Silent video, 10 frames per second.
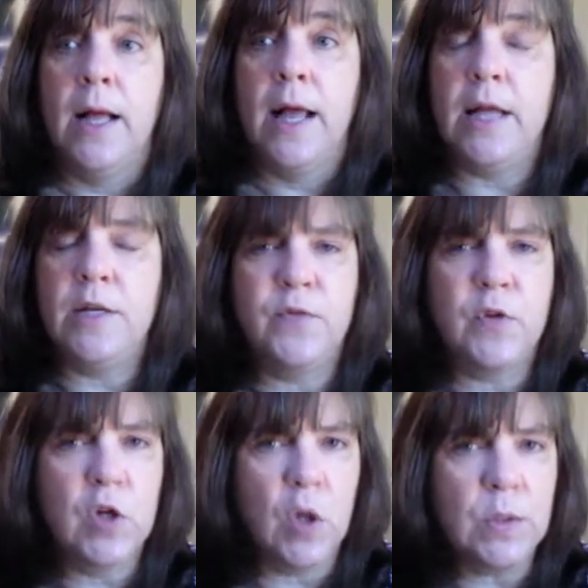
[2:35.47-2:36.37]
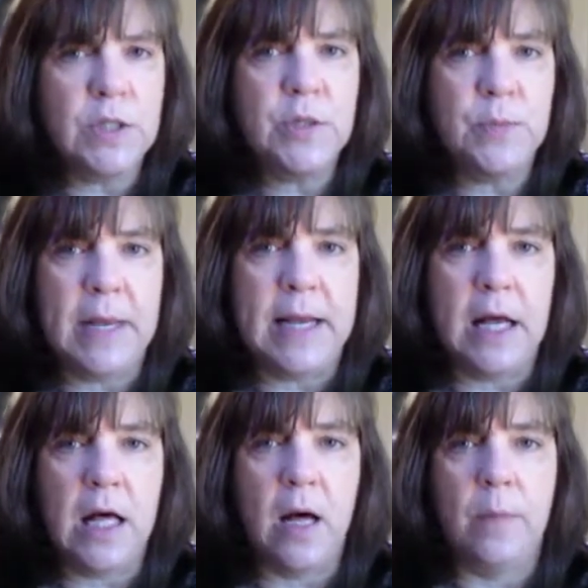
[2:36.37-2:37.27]
And if you're going to make
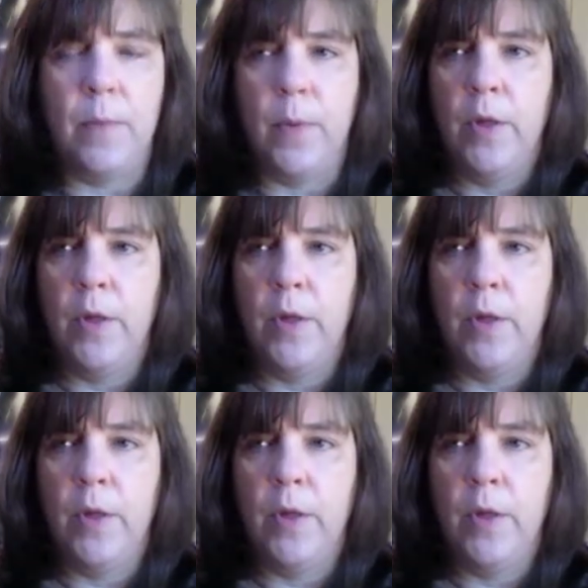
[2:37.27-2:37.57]
up